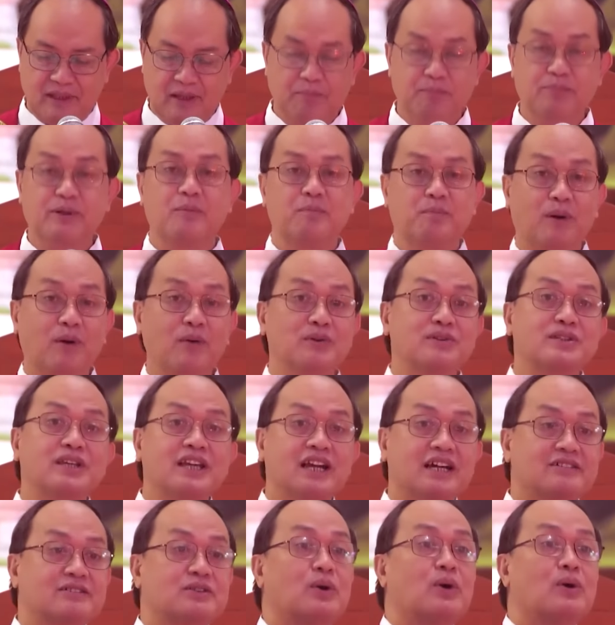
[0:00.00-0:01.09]
proposing
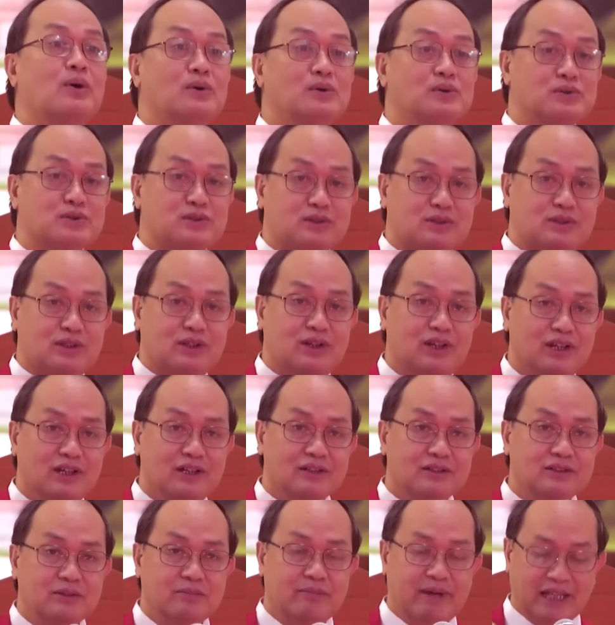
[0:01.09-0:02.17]
a toast
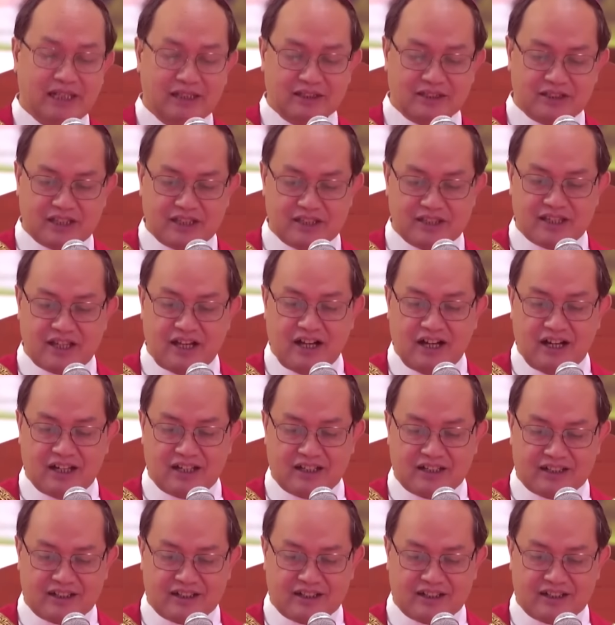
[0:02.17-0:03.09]
to Belshazzar.